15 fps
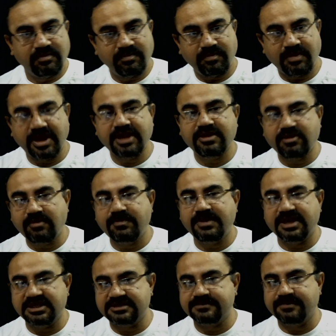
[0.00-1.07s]

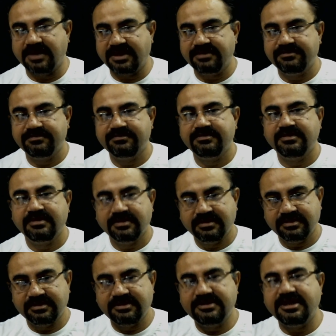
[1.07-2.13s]
Mycoplasma,
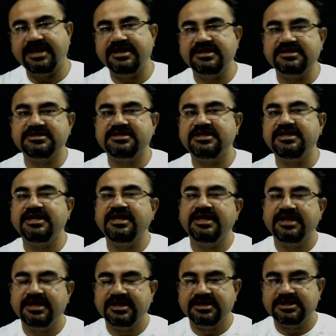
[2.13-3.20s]
that is the
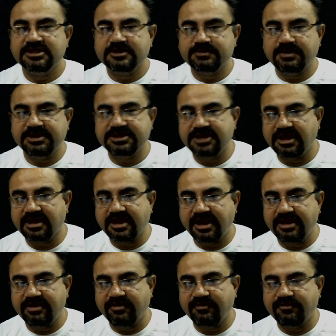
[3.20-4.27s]
special
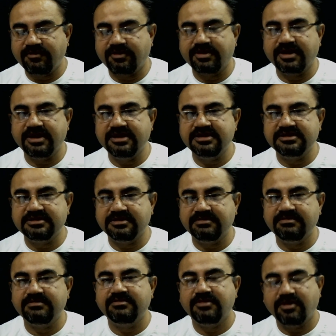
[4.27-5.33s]
kind of
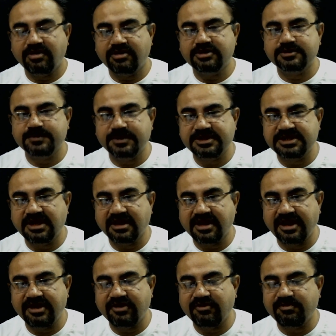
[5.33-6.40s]
organism or special
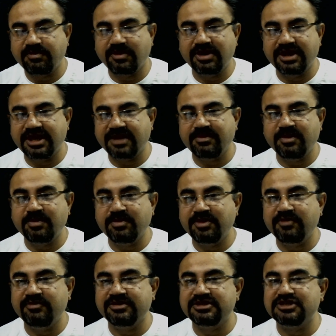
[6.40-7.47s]
kind of Monera member
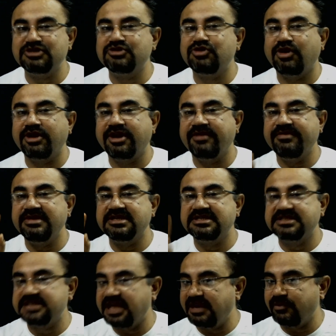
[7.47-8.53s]
which is not having
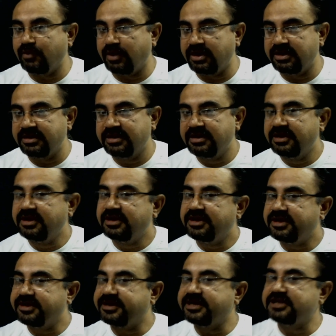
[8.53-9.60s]
cell wall.
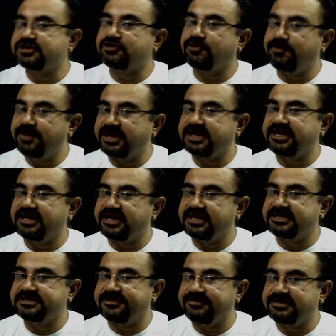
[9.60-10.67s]
Rest of bacteria
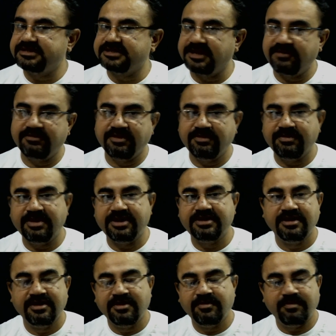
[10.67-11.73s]
is having cell wall, but
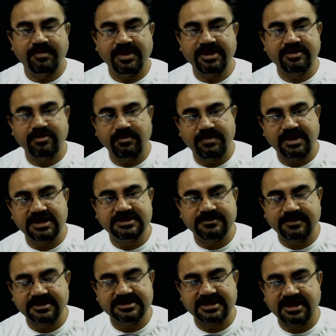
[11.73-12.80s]

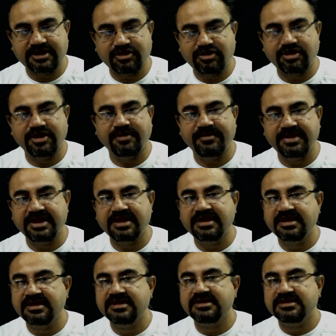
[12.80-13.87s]
mycoplasmas are not having
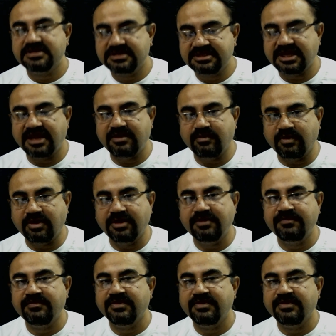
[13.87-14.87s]
cell wall,